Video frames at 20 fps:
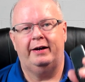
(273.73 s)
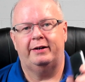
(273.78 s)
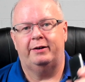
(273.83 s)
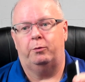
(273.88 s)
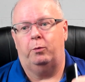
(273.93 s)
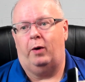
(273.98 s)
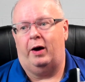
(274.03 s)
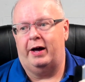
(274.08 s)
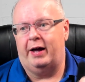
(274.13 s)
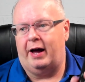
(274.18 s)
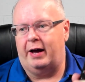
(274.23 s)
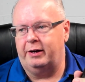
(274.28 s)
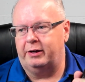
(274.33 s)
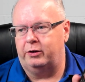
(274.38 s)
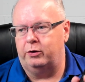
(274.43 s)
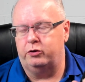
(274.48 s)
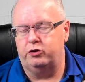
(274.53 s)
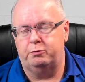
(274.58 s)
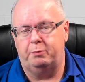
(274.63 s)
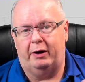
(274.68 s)
and why I
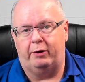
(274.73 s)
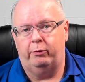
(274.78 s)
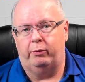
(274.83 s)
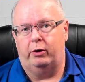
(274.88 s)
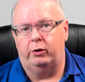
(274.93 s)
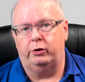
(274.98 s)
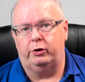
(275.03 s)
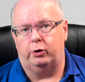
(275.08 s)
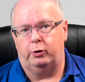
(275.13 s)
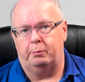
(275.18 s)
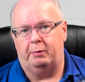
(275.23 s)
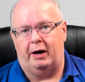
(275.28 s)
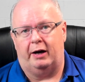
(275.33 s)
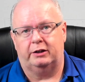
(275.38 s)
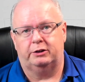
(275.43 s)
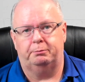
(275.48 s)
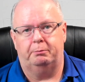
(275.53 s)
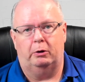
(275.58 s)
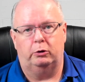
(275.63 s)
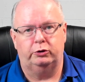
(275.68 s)
used my Roku
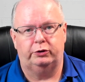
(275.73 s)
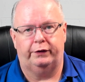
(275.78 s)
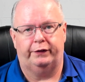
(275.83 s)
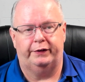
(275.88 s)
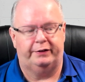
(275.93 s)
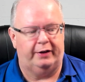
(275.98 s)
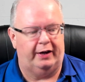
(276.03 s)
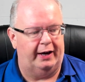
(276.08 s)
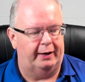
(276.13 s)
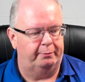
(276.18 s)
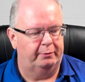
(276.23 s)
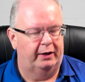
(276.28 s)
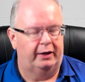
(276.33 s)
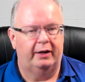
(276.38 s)
box most of the time,